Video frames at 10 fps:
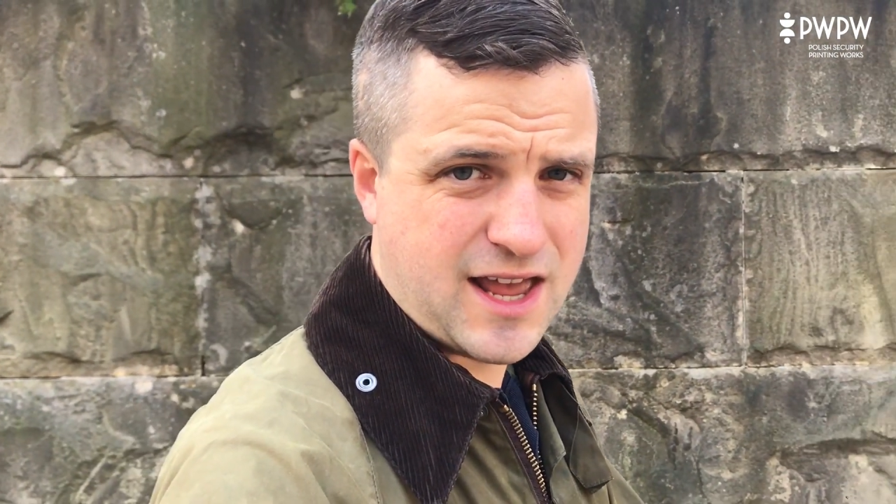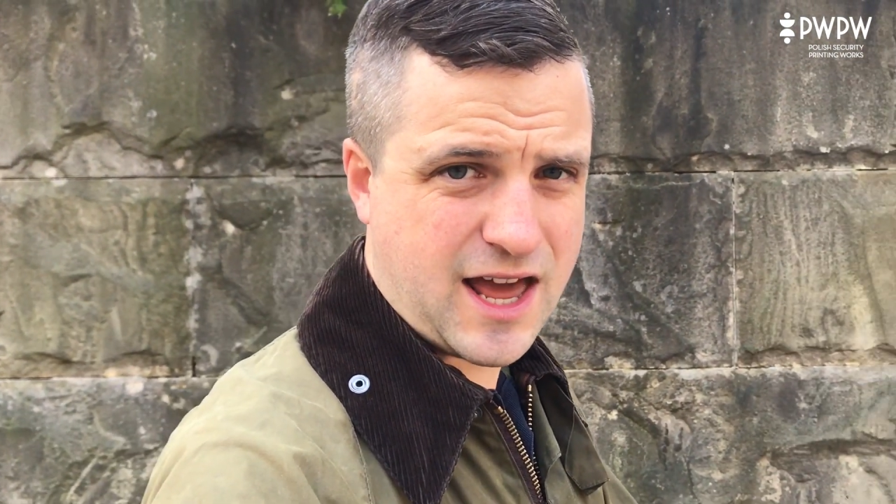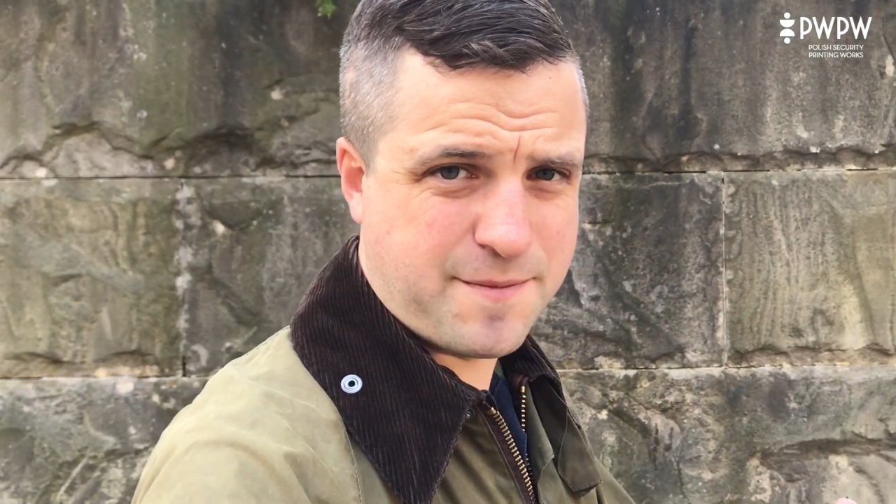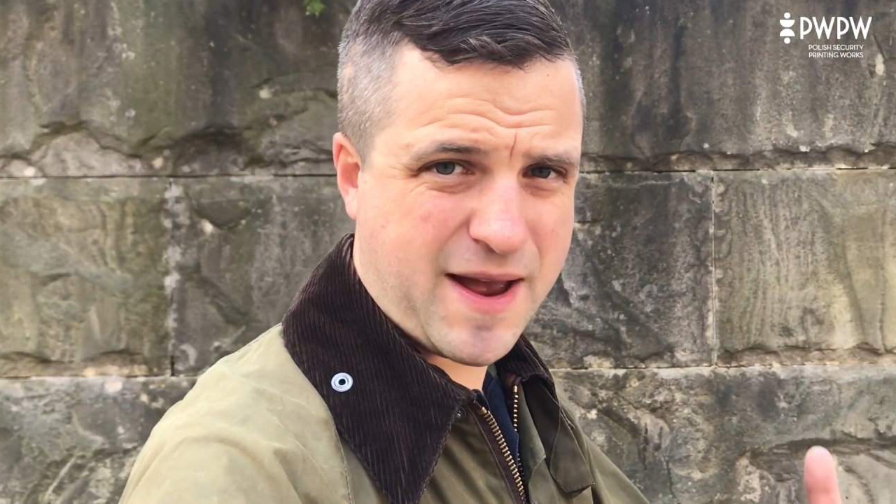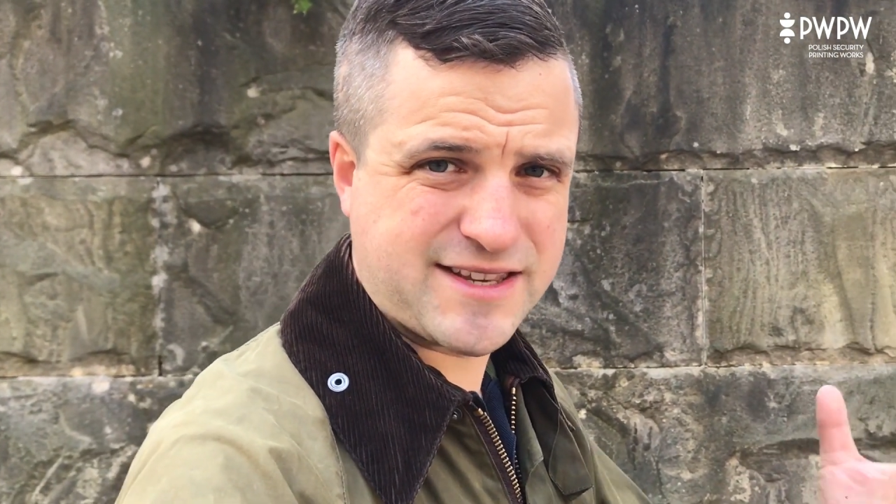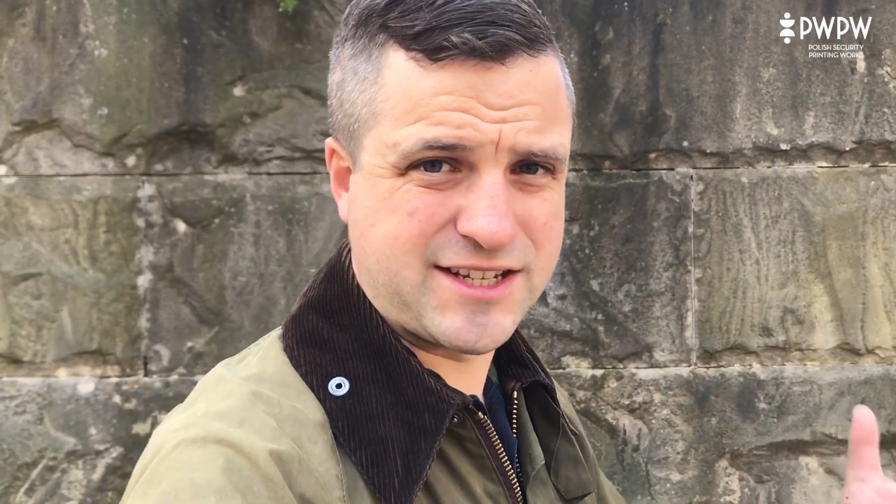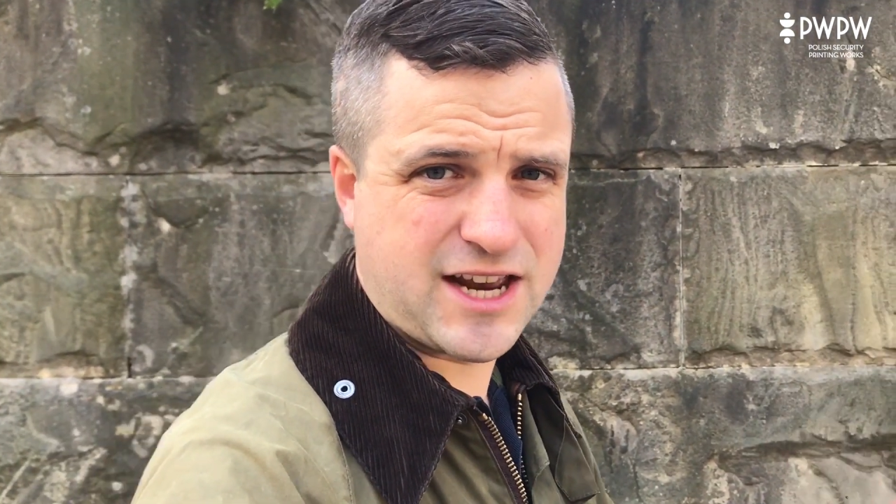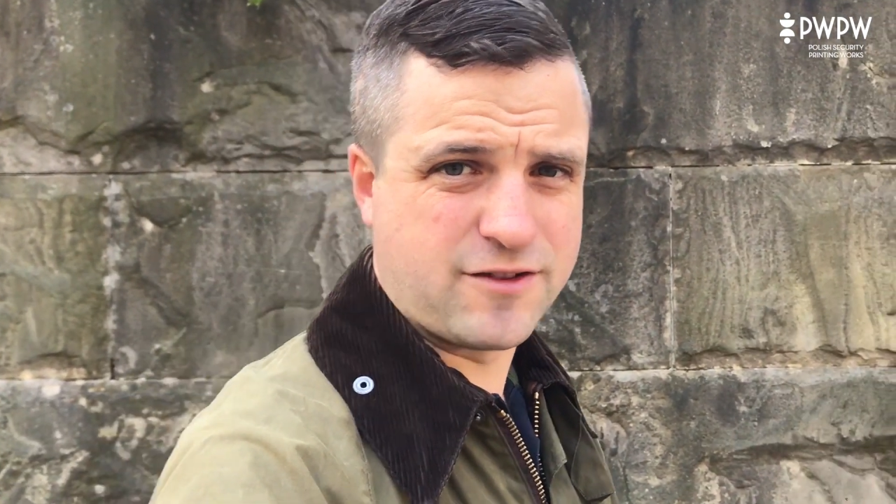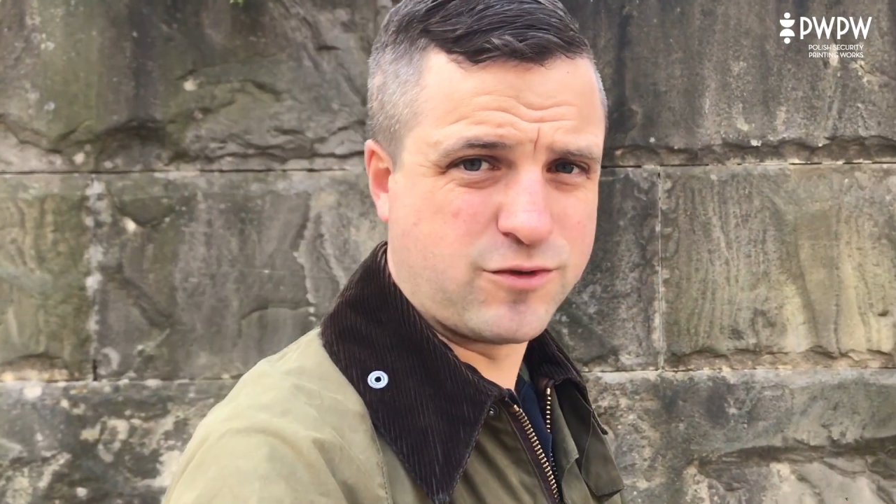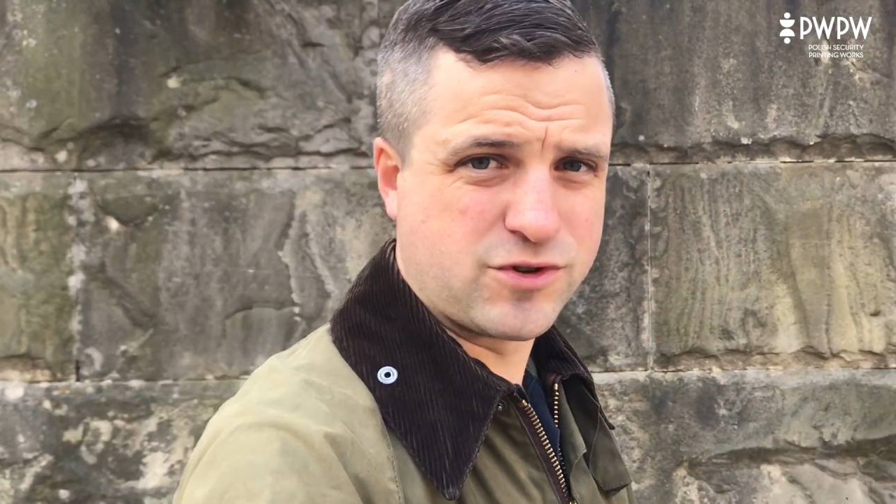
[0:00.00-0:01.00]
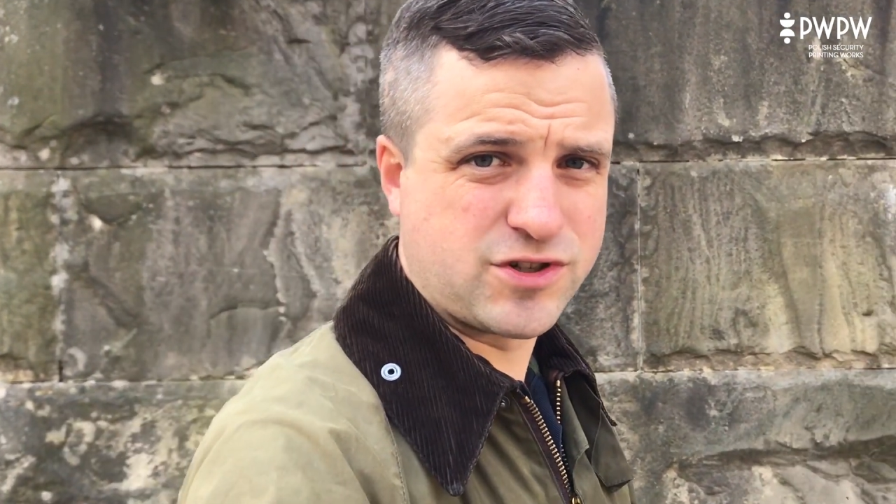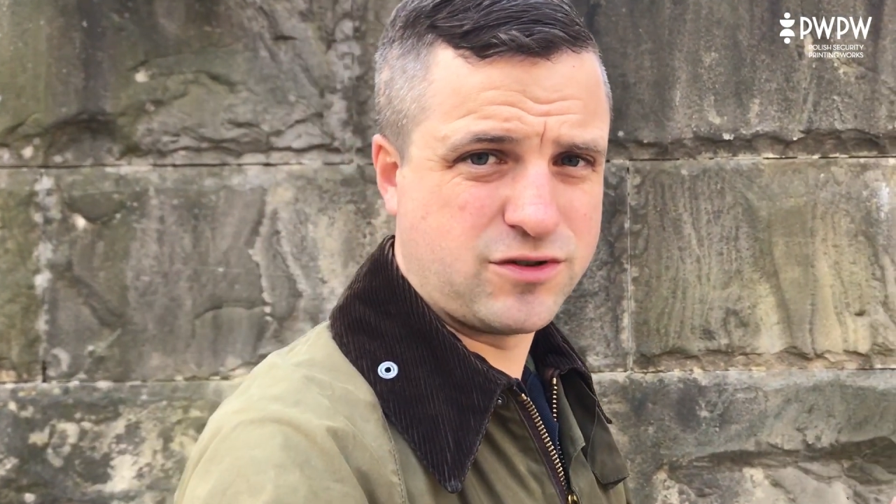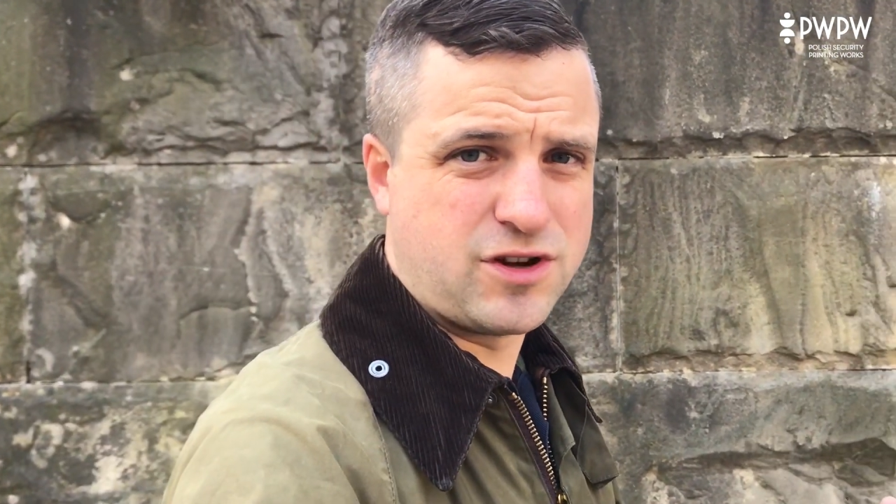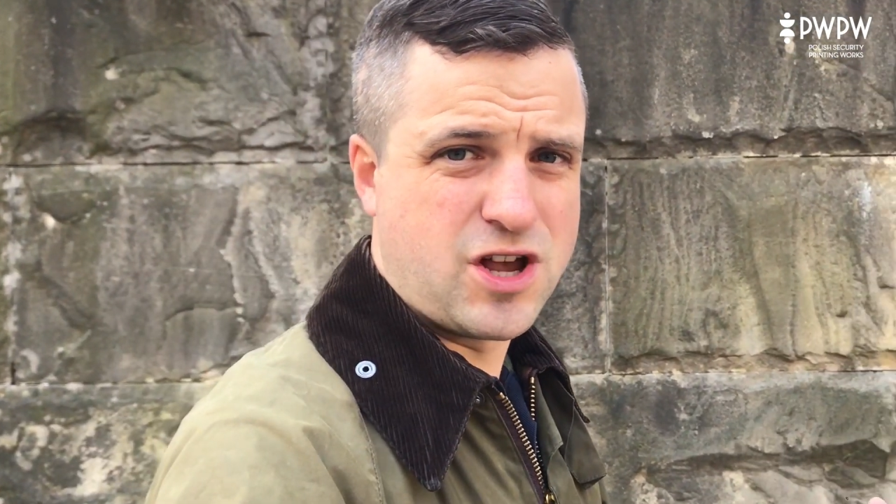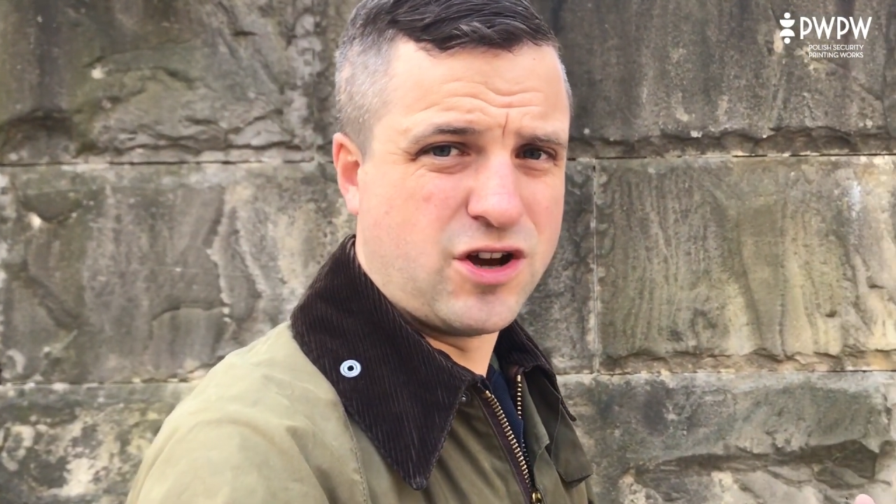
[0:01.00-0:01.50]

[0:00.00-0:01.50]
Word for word: and a passage out of Warsaw,